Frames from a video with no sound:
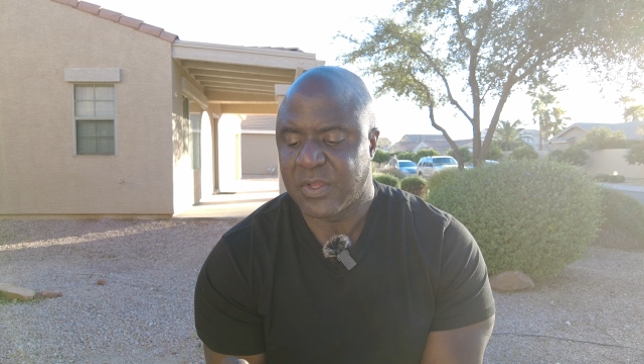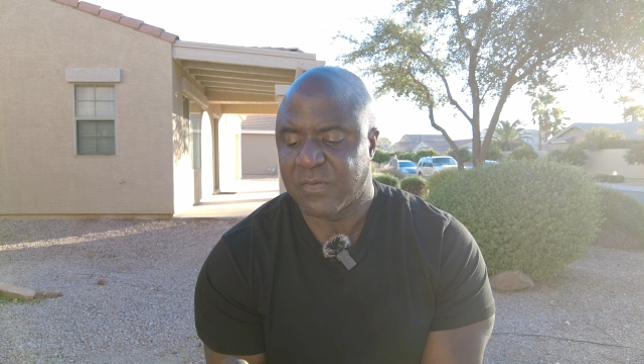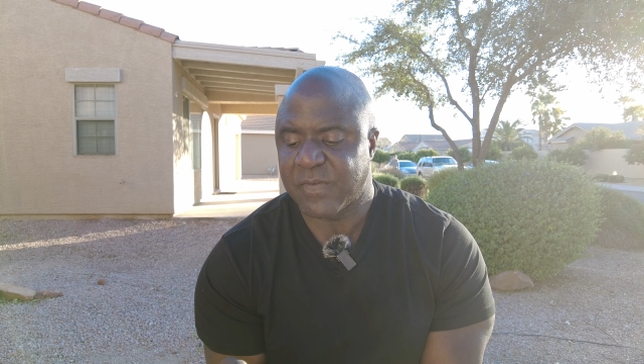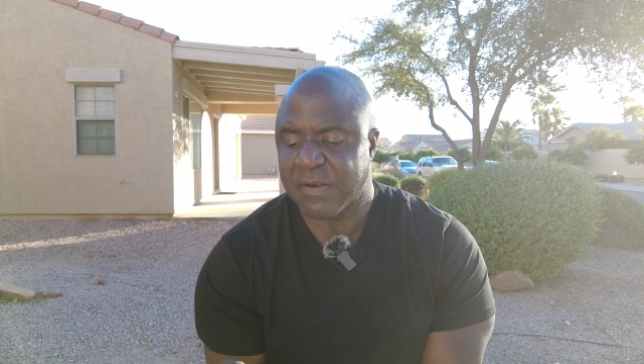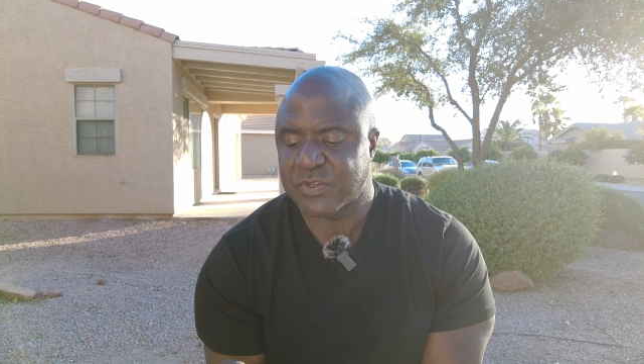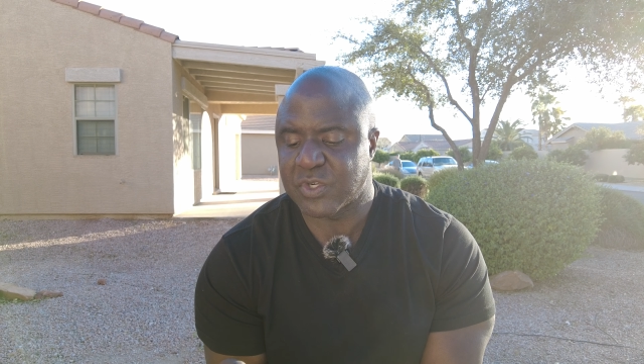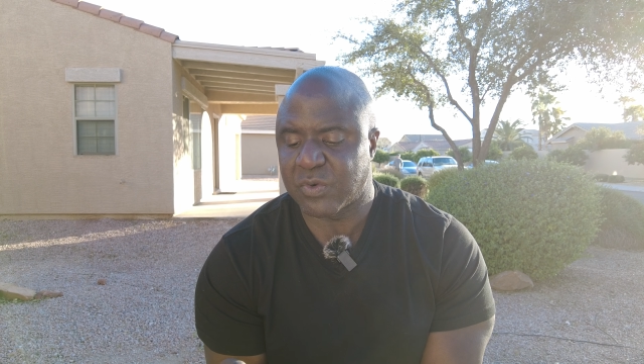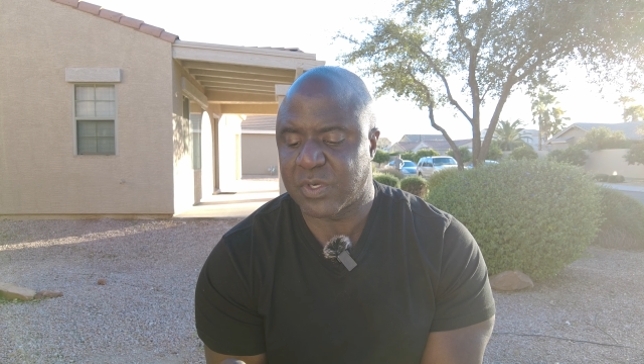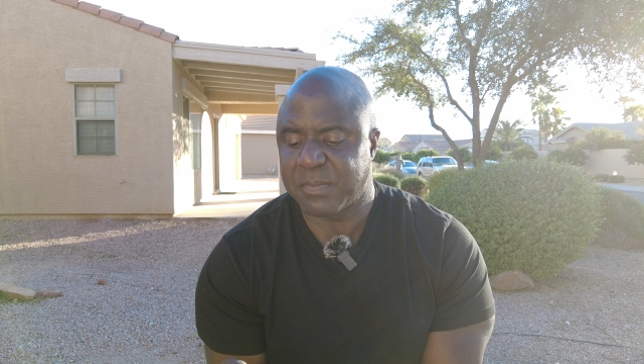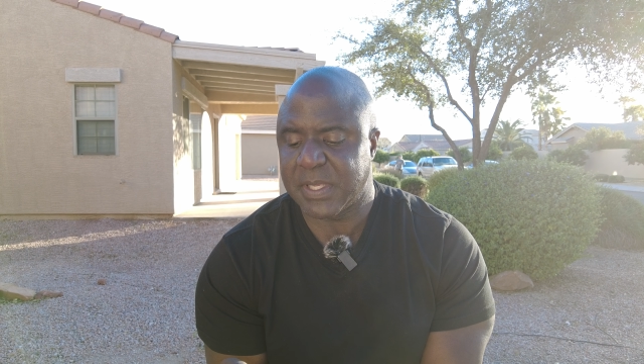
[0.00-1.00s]
five
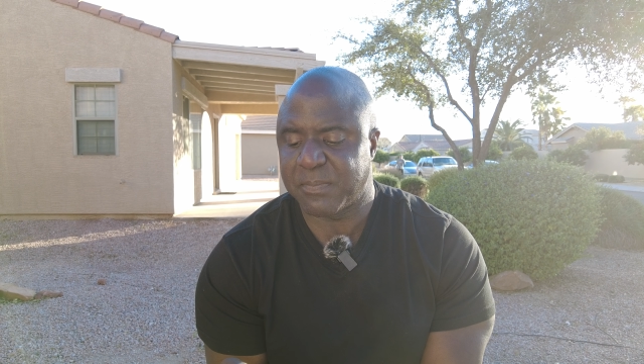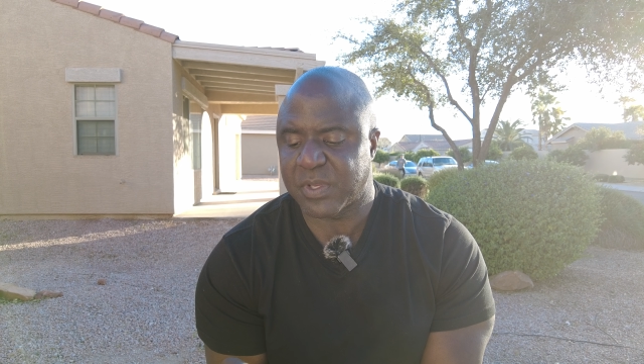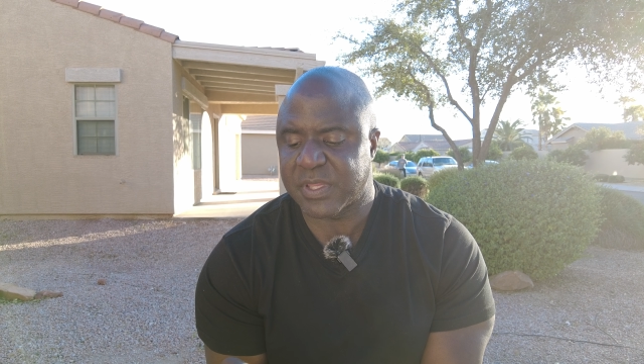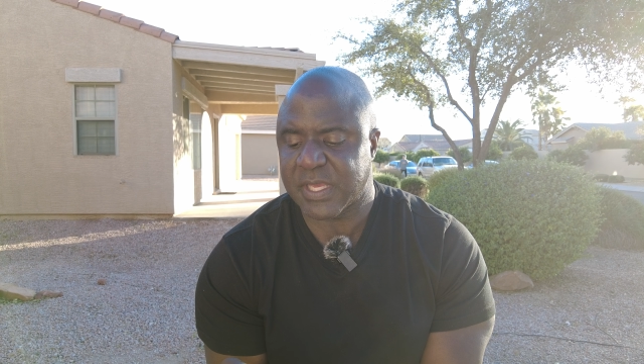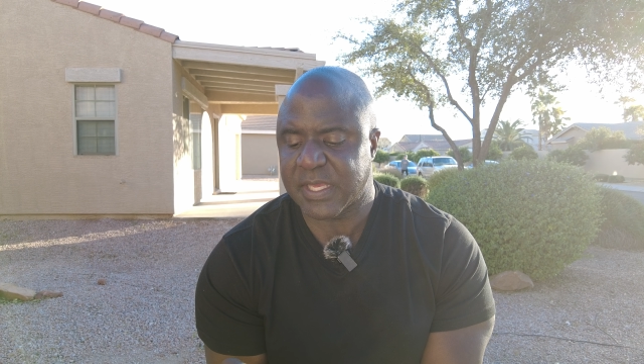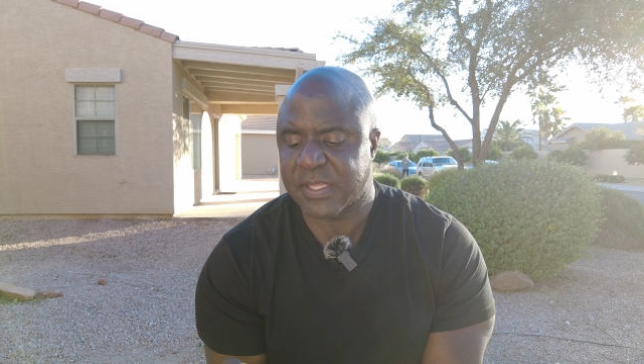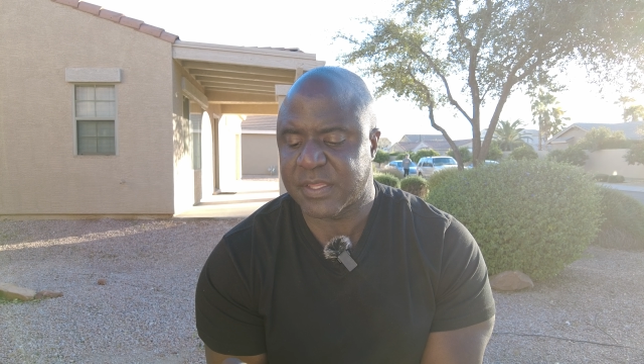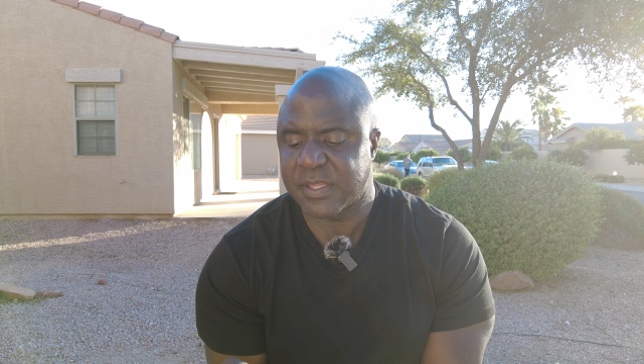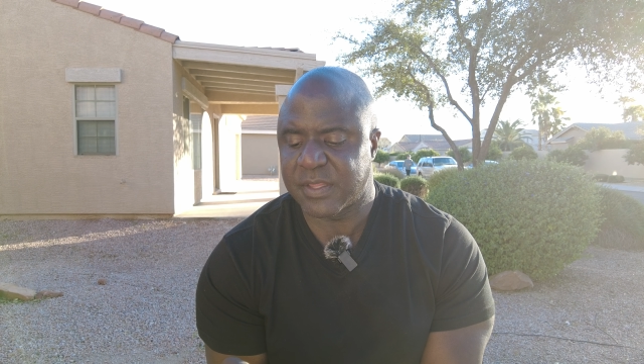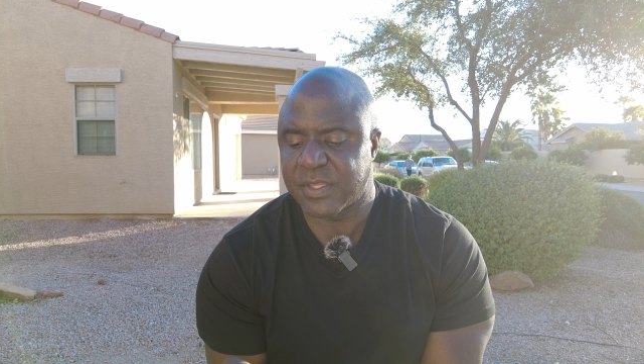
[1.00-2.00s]
children to be
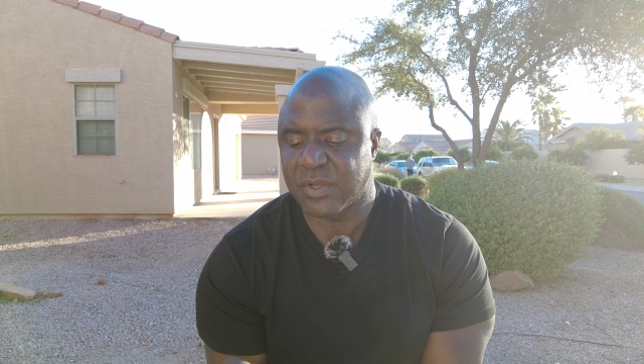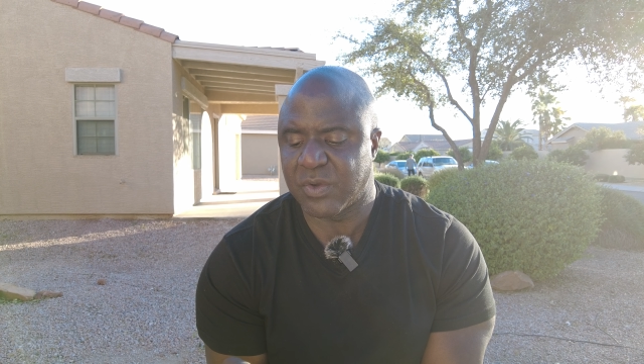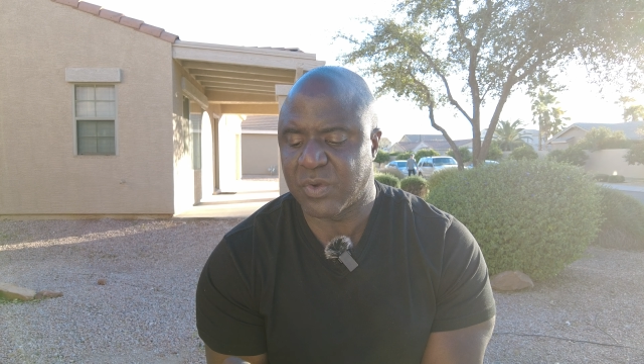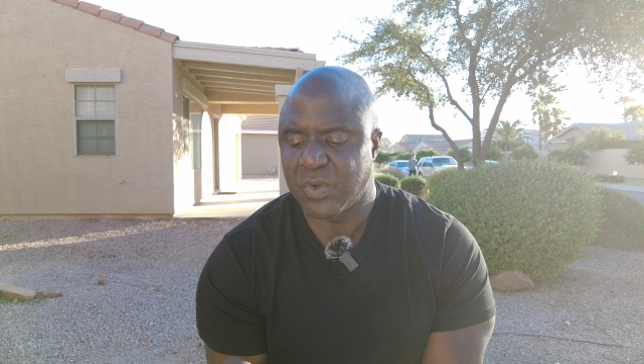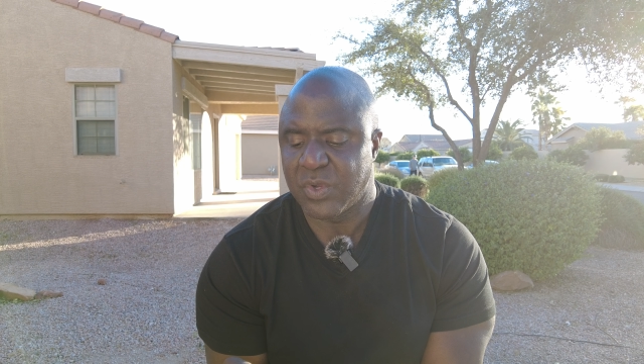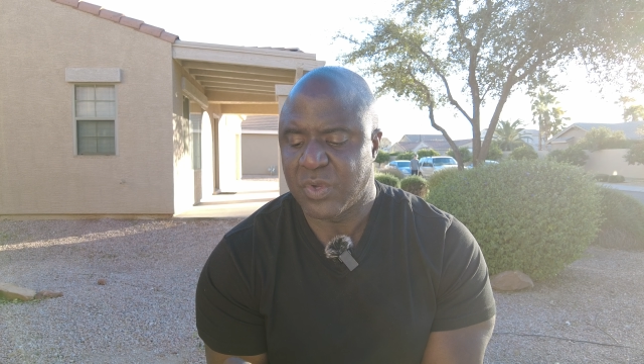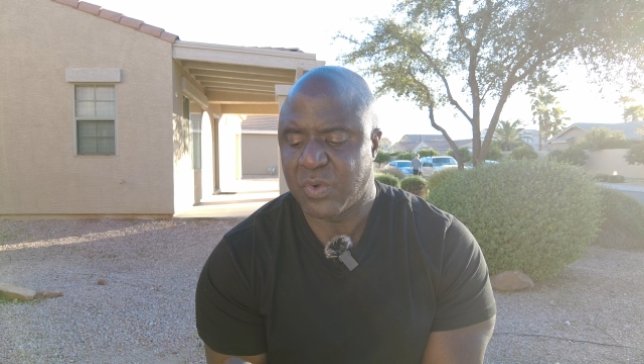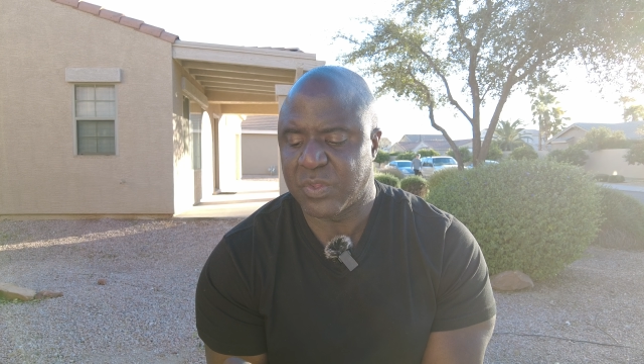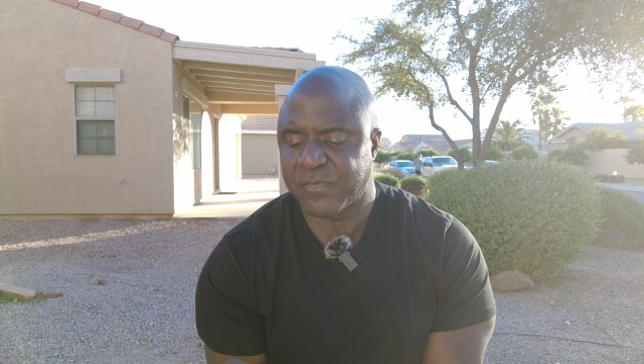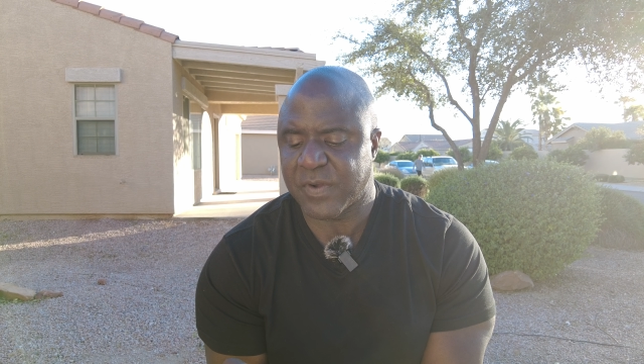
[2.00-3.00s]
precise, though
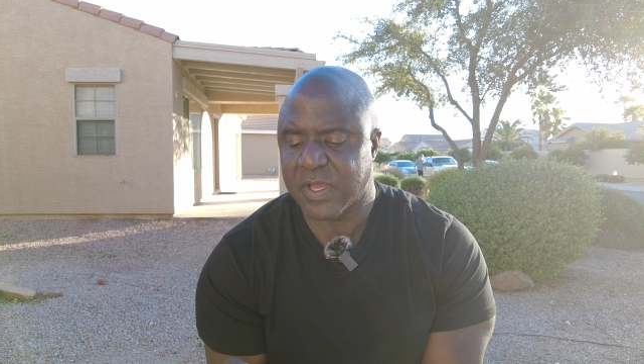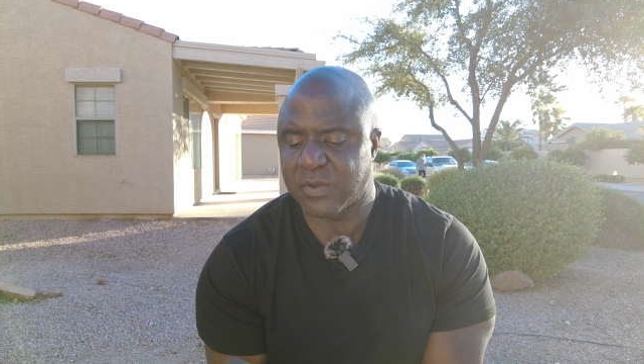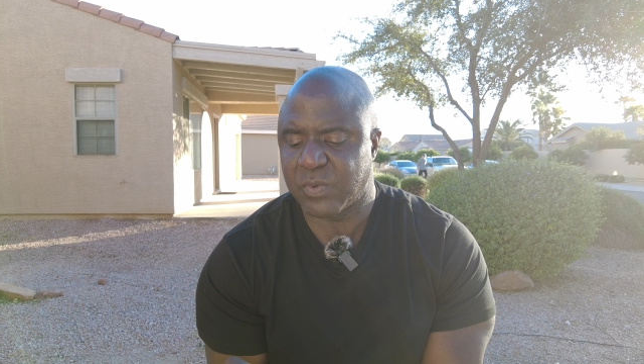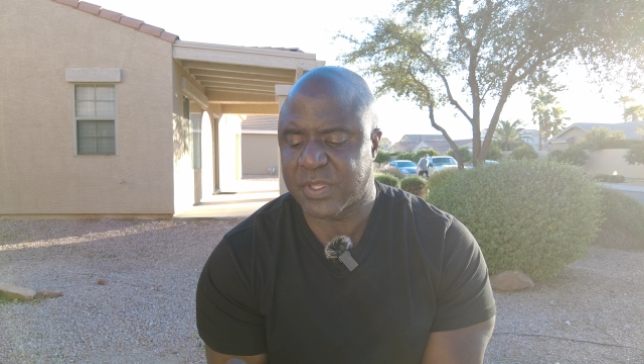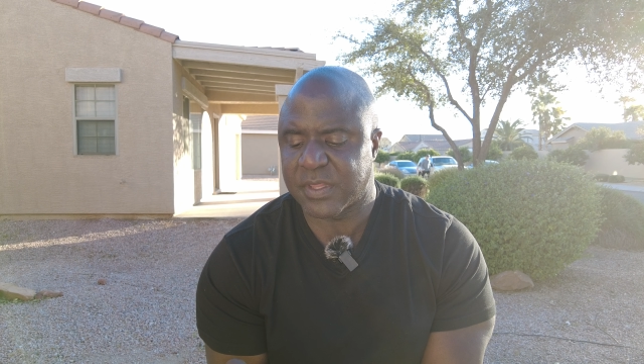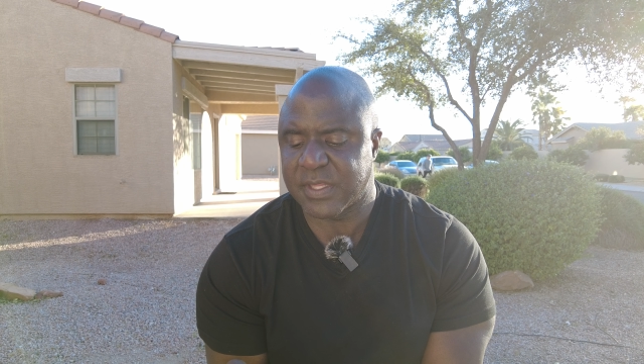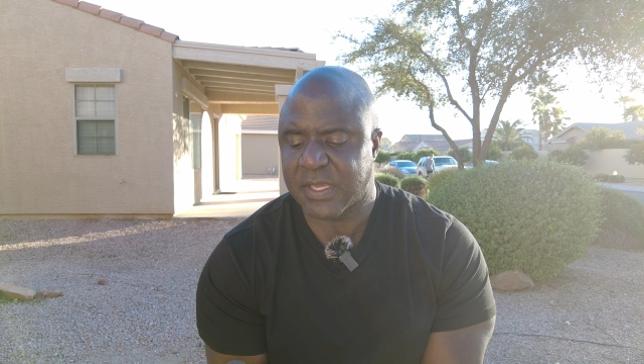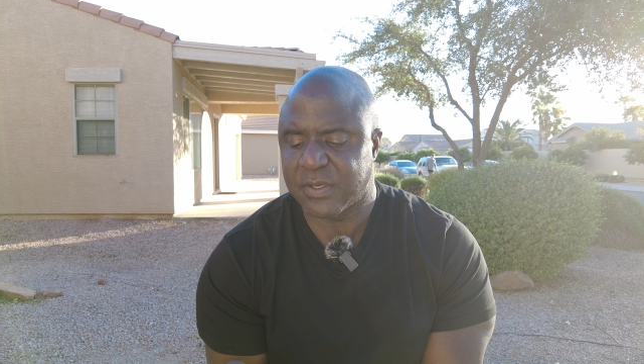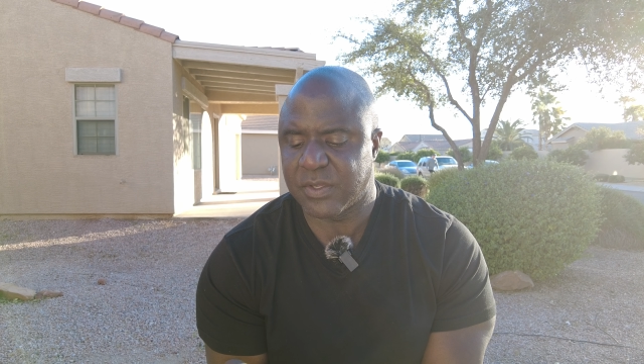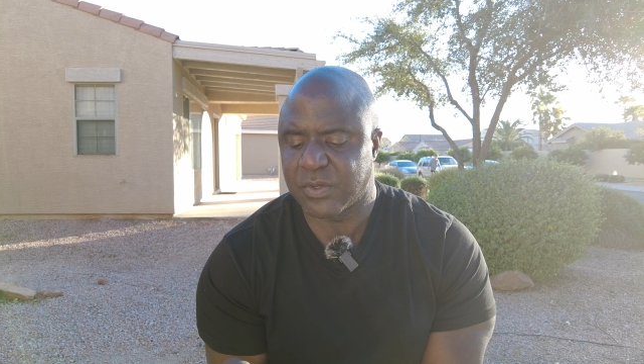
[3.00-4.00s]
who the father was is
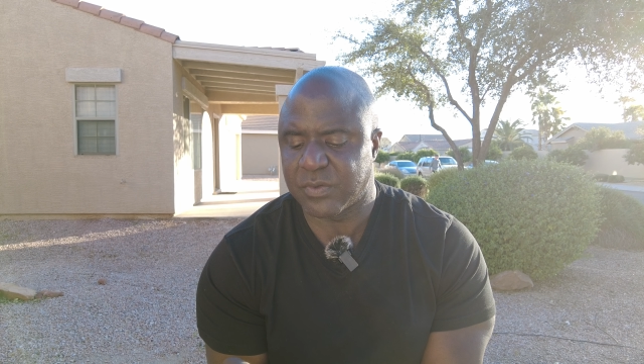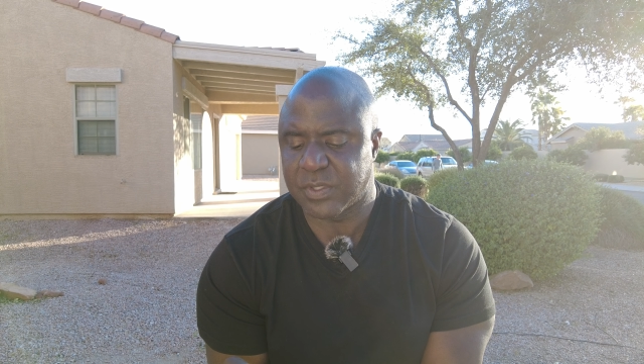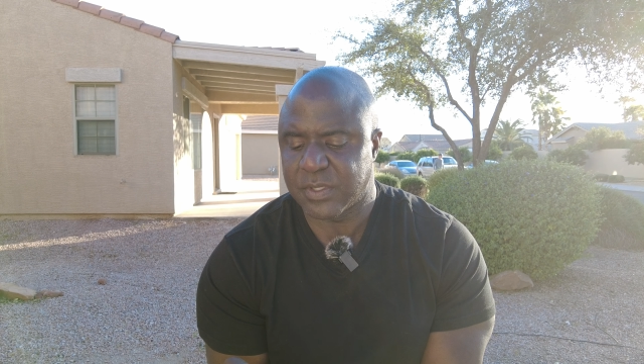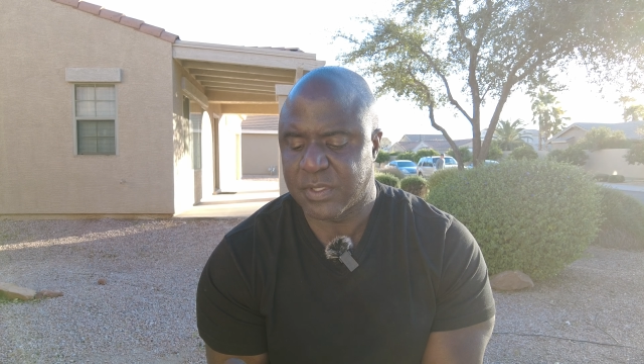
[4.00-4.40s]
not known.